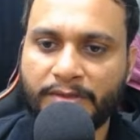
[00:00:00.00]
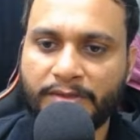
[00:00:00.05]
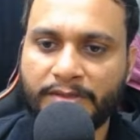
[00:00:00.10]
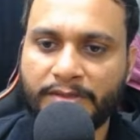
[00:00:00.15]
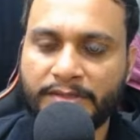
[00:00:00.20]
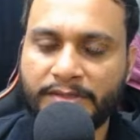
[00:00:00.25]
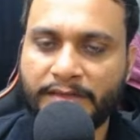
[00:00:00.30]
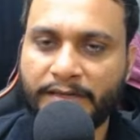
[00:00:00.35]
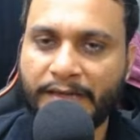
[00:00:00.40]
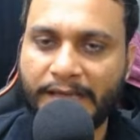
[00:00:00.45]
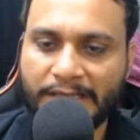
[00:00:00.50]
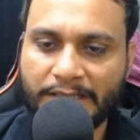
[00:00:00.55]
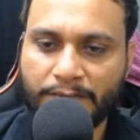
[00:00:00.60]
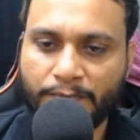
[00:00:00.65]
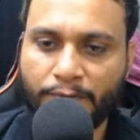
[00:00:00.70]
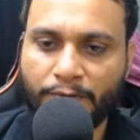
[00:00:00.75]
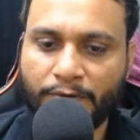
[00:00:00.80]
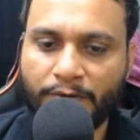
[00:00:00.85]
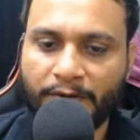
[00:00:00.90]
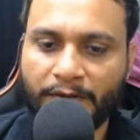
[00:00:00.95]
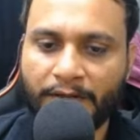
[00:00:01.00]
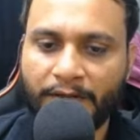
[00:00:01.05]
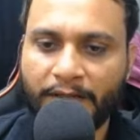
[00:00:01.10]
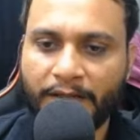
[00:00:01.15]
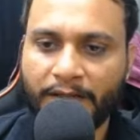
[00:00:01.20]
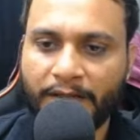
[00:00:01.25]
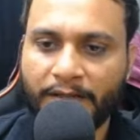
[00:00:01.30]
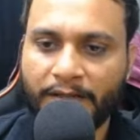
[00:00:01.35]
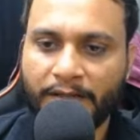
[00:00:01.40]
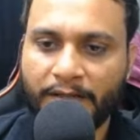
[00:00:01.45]
at this index 4,
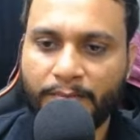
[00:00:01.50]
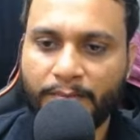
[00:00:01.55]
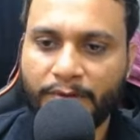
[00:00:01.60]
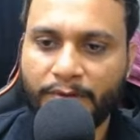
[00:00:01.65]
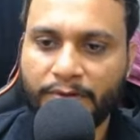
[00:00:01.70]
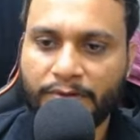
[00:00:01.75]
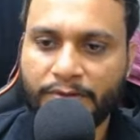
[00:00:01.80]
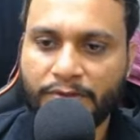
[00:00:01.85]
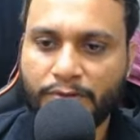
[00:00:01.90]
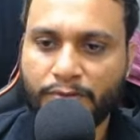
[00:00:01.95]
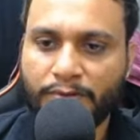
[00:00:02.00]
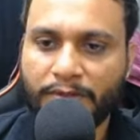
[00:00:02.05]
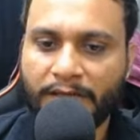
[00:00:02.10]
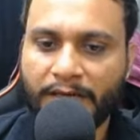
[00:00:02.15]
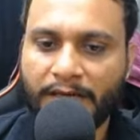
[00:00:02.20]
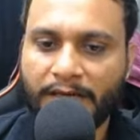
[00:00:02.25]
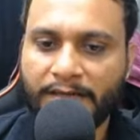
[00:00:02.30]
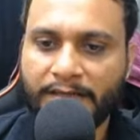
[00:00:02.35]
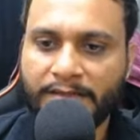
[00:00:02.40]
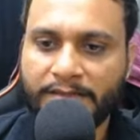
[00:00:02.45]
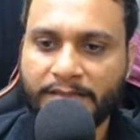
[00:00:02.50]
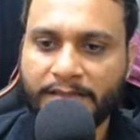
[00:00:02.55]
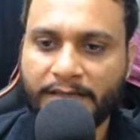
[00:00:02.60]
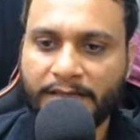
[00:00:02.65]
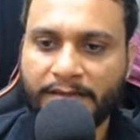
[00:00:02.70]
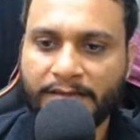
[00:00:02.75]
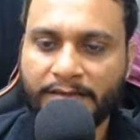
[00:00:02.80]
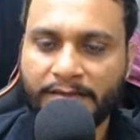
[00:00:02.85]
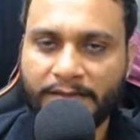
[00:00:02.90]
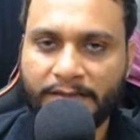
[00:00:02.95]
because to the right hand
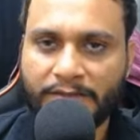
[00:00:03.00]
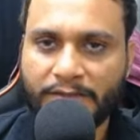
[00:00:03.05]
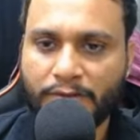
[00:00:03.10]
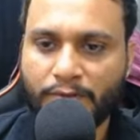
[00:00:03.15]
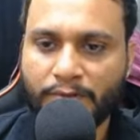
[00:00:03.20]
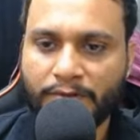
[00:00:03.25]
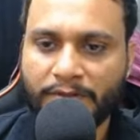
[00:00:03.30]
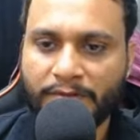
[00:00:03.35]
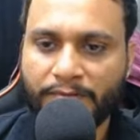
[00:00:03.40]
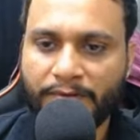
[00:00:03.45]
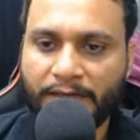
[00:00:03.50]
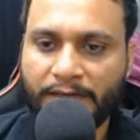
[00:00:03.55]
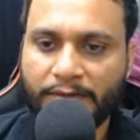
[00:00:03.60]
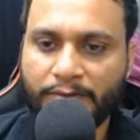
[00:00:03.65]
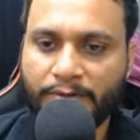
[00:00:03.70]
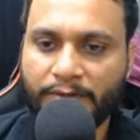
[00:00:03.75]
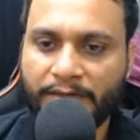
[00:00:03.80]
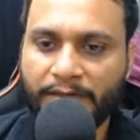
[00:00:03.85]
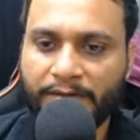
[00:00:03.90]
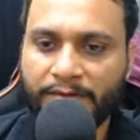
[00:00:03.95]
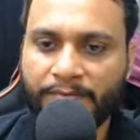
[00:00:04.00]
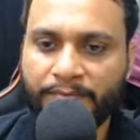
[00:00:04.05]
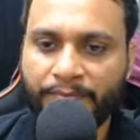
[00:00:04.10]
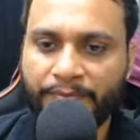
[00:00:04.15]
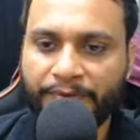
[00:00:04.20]
side there is no other value, right?